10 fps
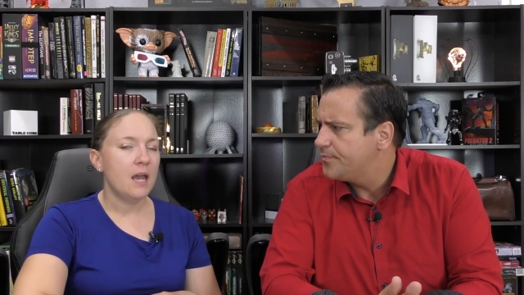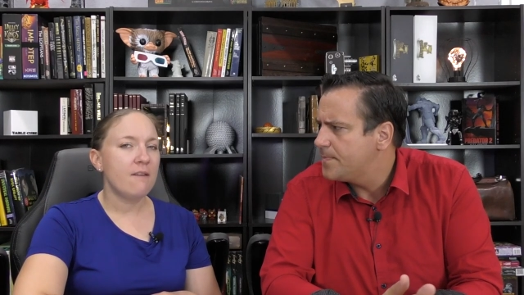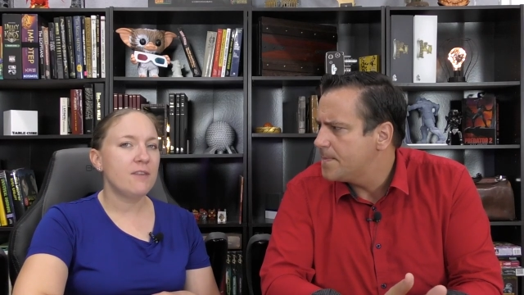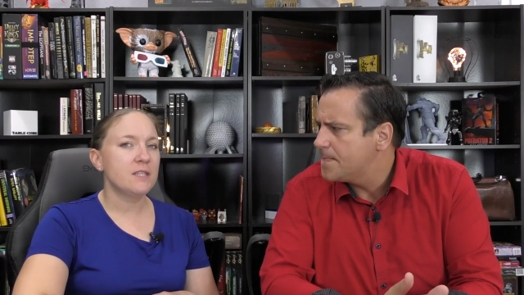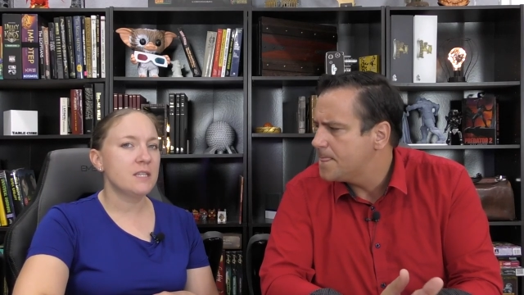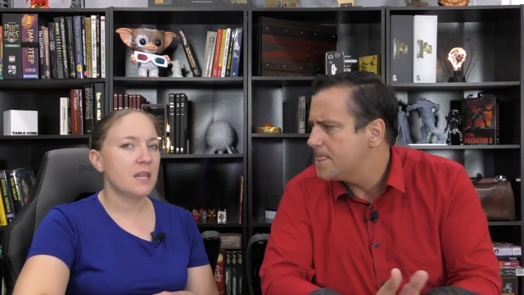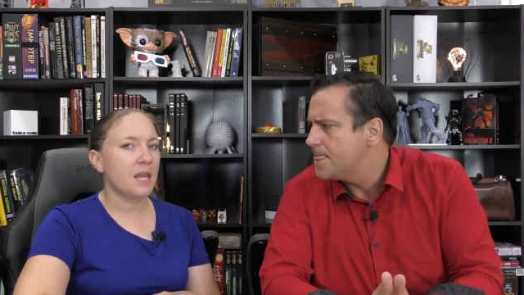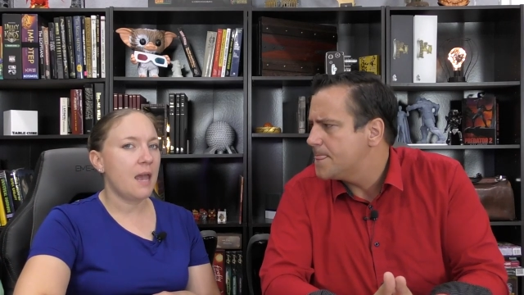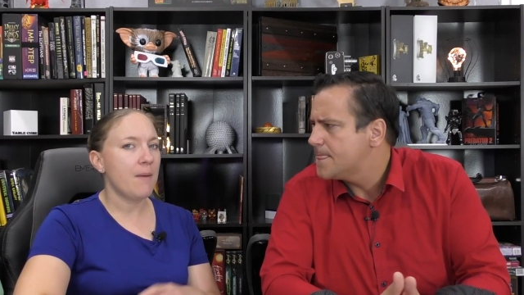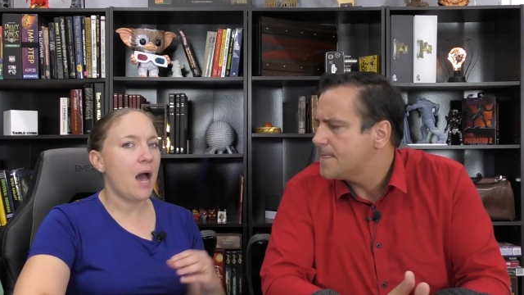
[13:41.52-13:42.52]
Speaker 1: if this is
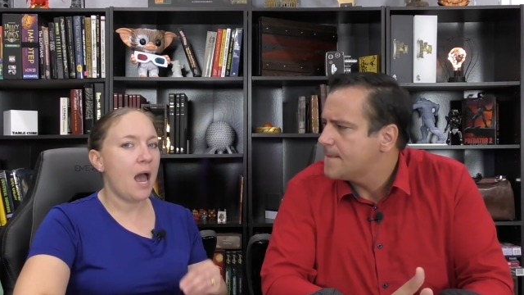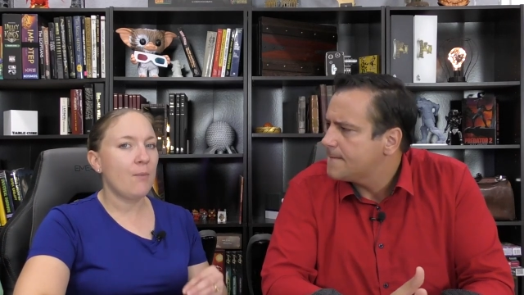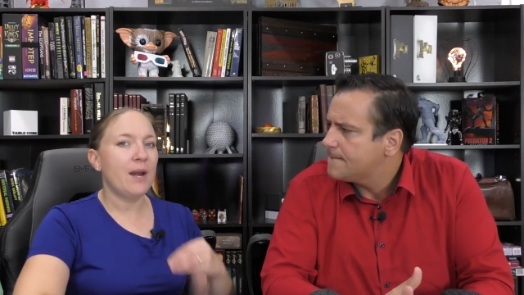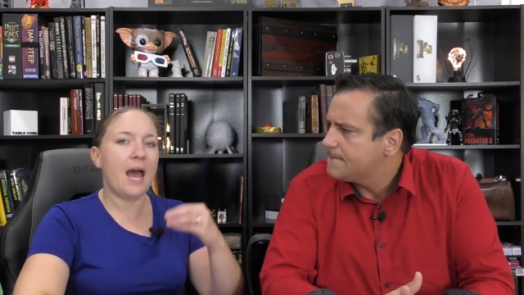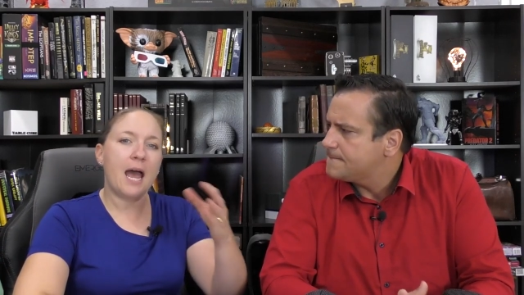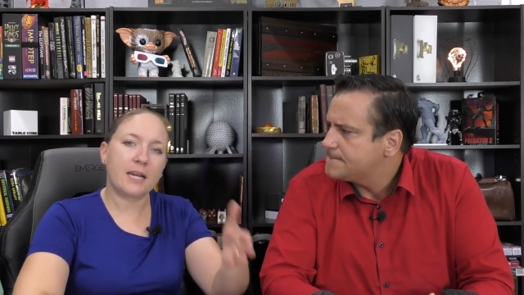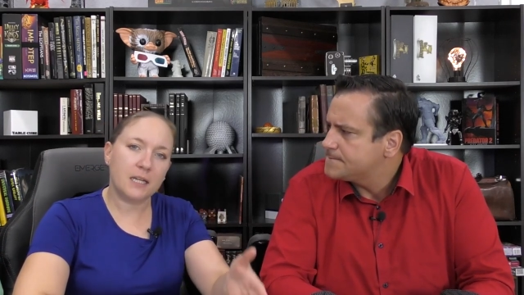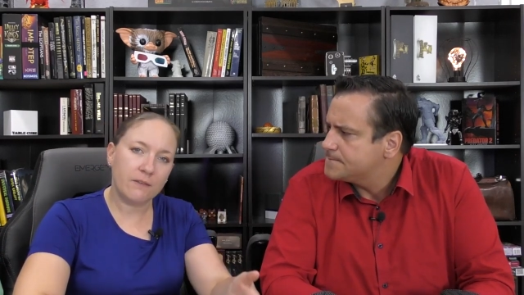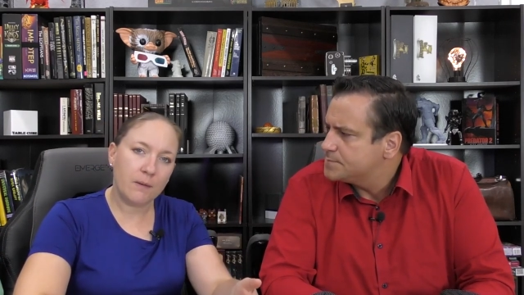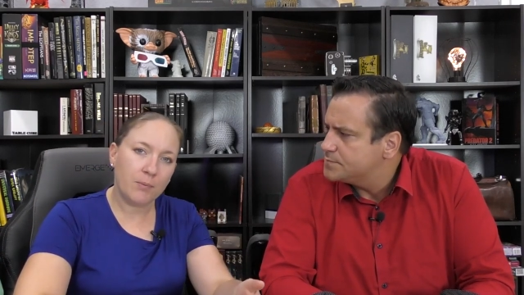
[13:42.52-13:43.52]
the game I would
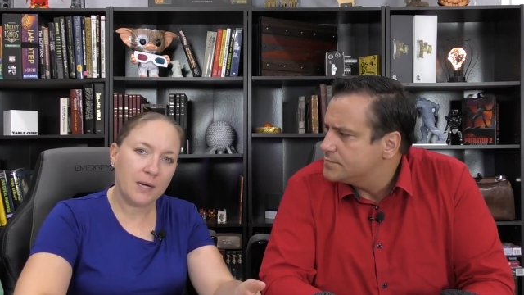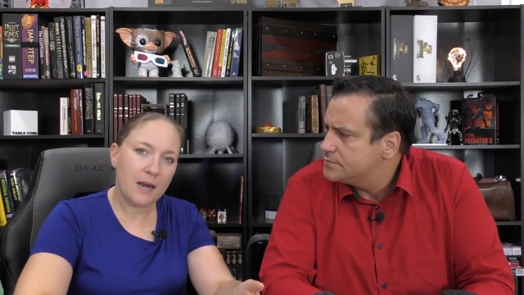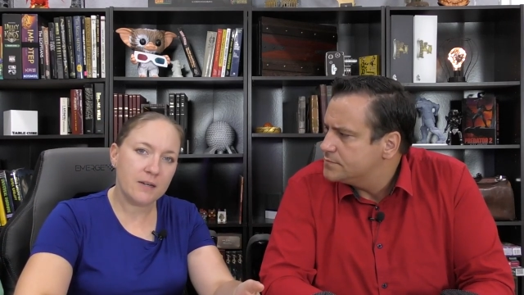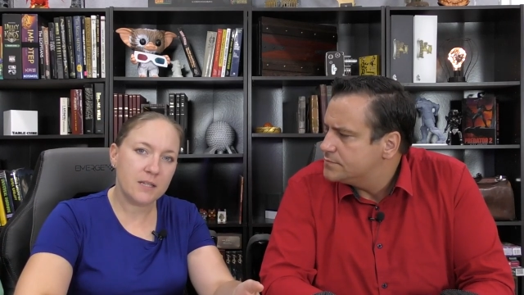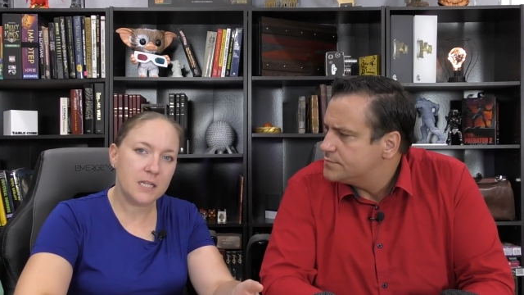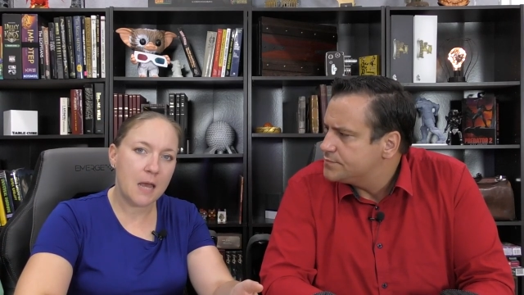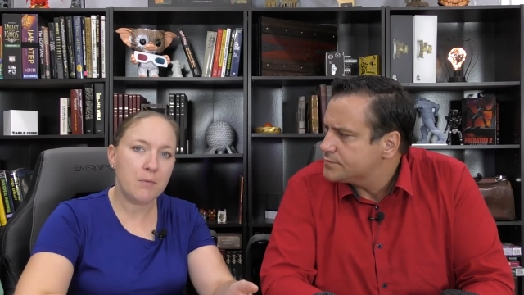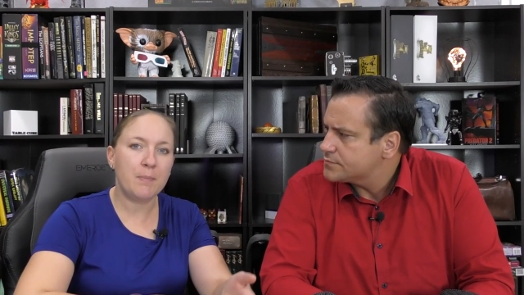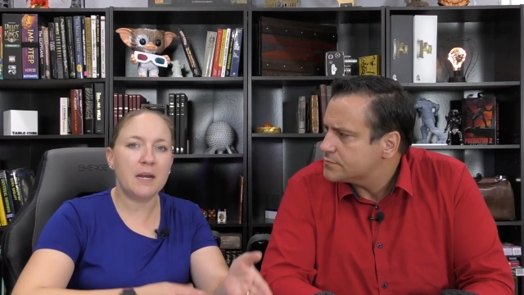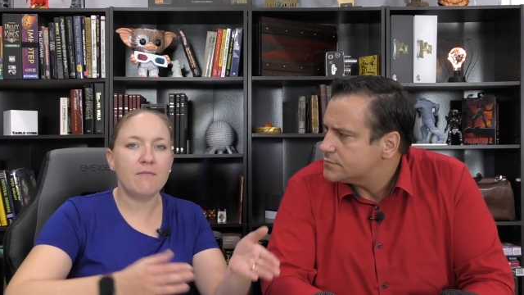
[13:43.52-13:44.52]
actually bring out to the
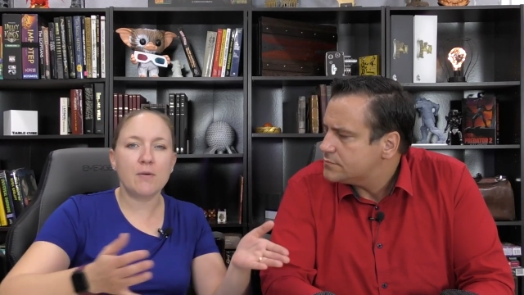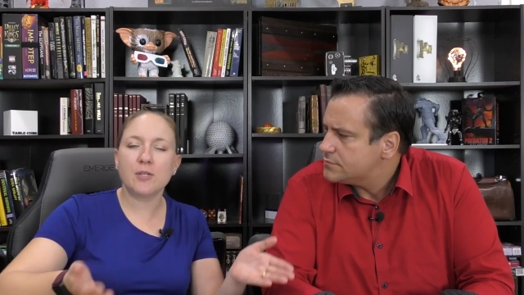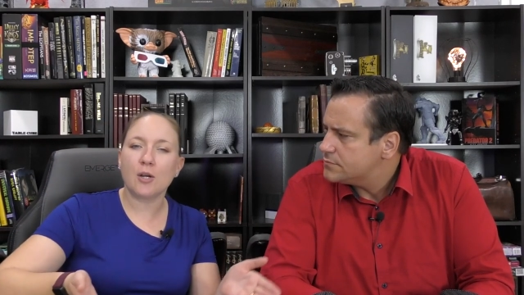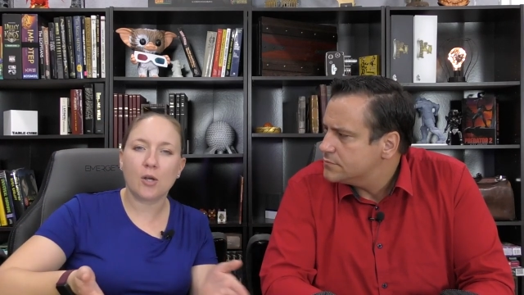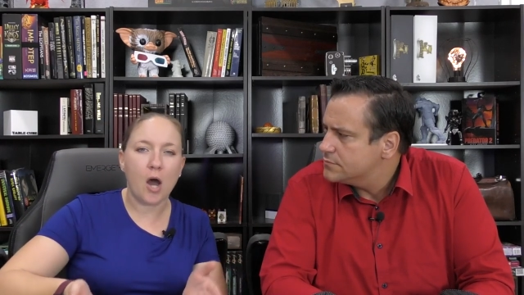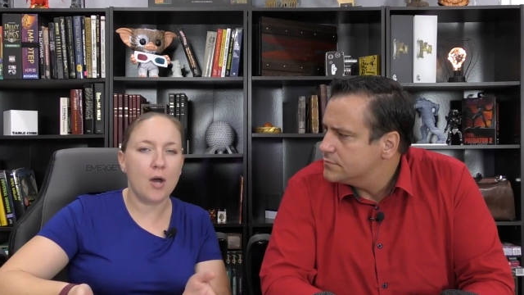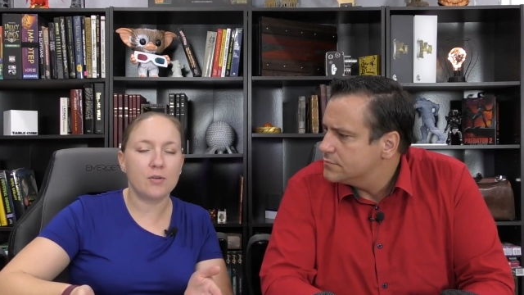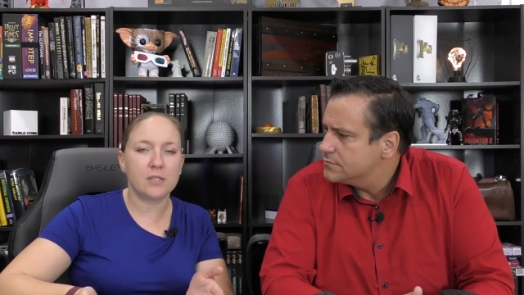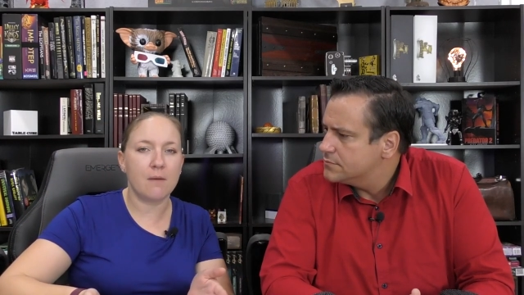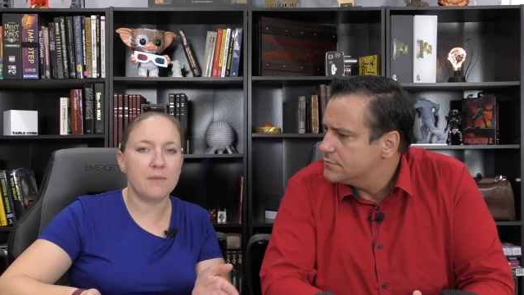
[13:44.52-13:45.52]
table, but if I was at a
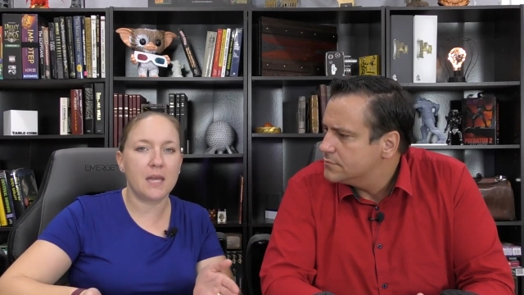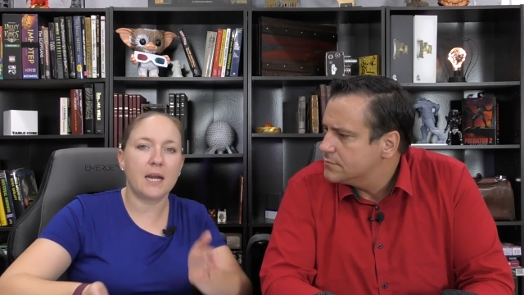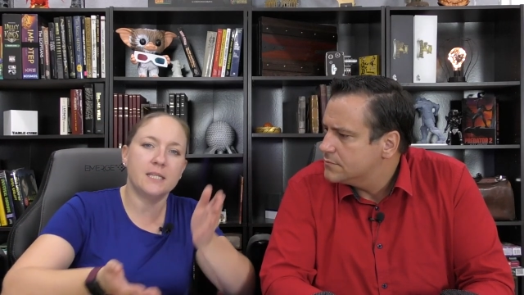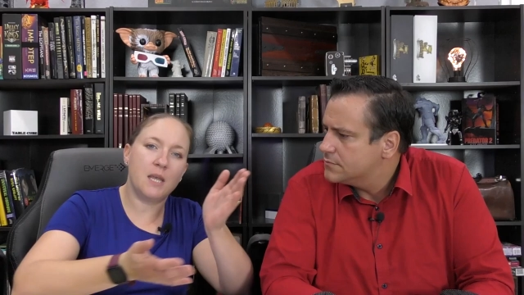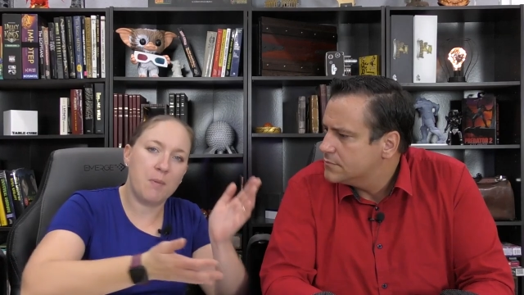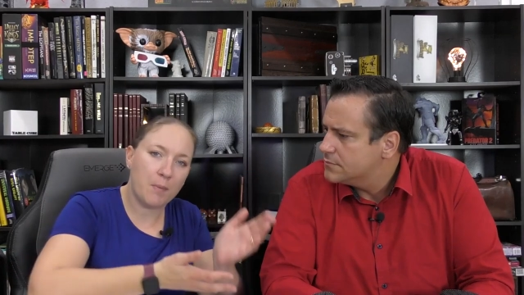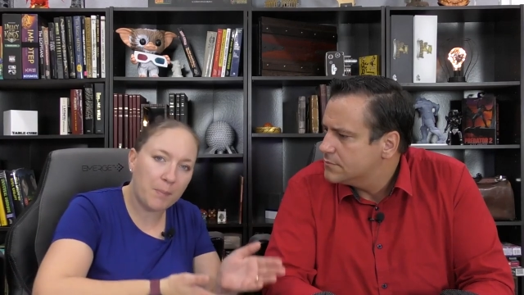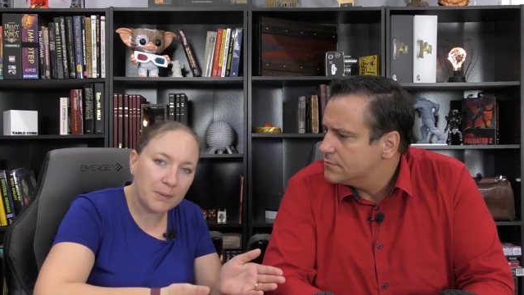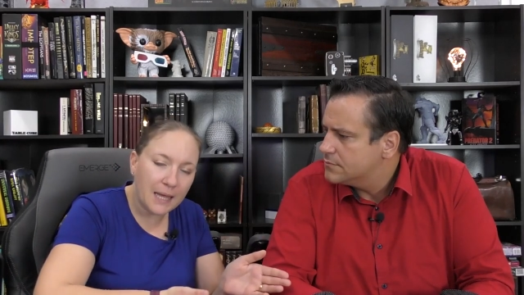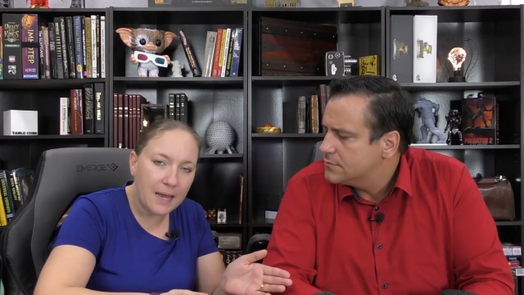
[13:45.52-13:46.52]
con or something and I see
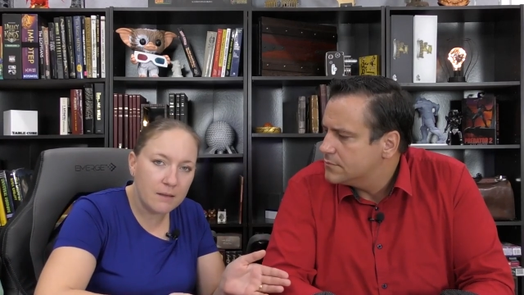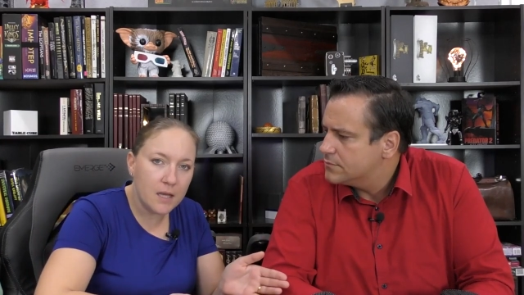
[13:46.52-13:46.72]
people playing